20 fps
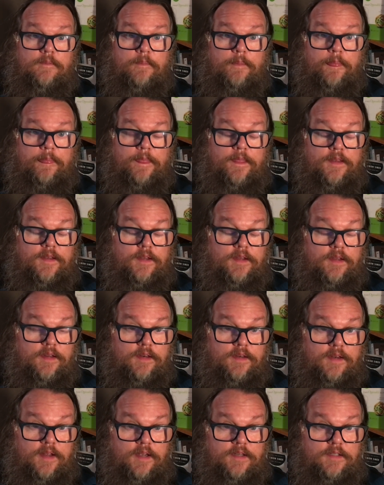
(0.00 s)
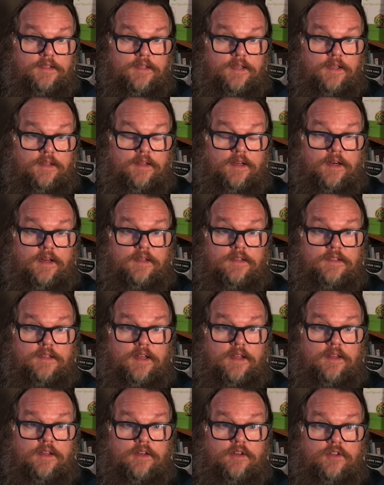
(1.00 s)
The next thing that I'd say
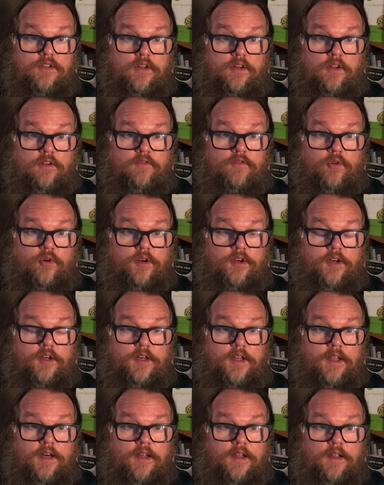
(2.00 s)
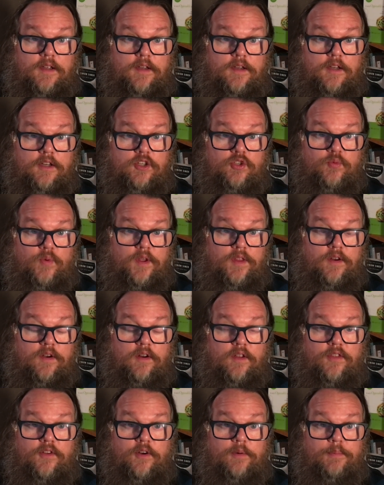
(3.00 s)
that you should look for in your data is whether or
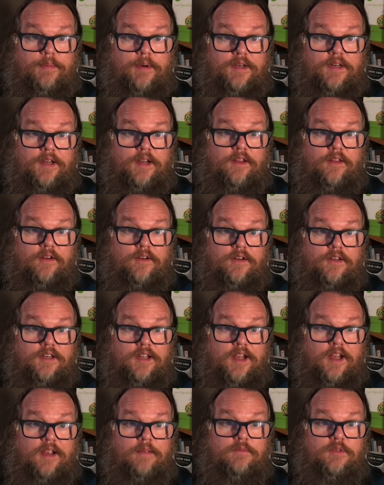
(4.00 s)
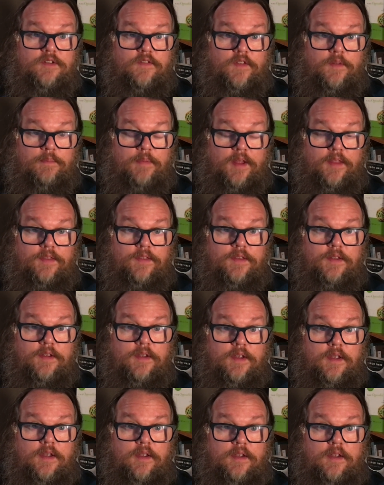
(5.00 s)
not there are particular times of the month
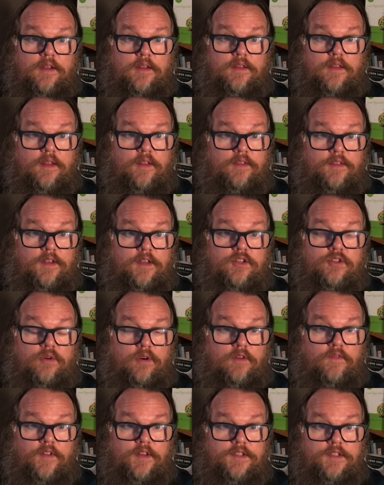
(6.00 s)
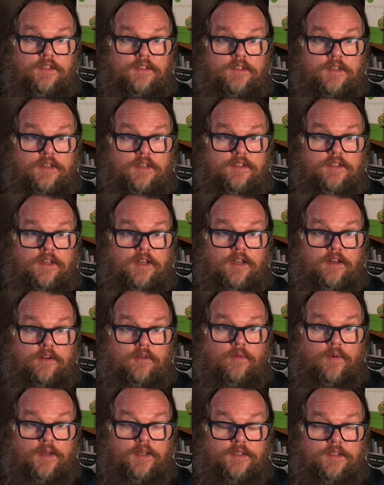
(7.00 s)
that these sort of instances
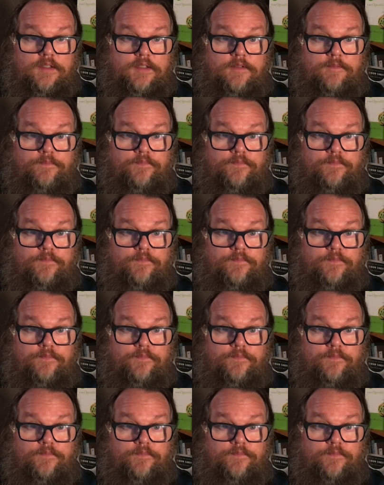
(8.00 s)
increase.